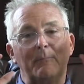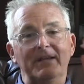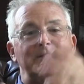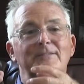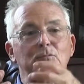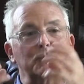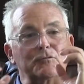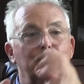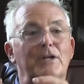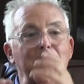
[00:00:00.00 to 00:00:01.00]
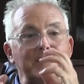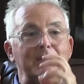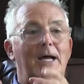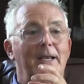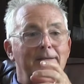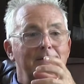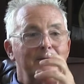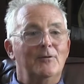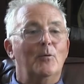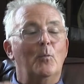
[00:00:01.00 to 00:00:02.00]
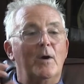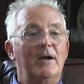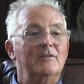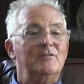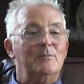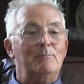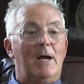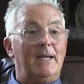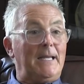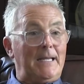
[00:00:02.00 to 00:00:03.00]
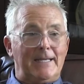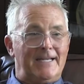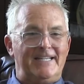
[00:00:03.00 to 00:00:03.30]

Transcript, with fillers: business was really done. Where's the money?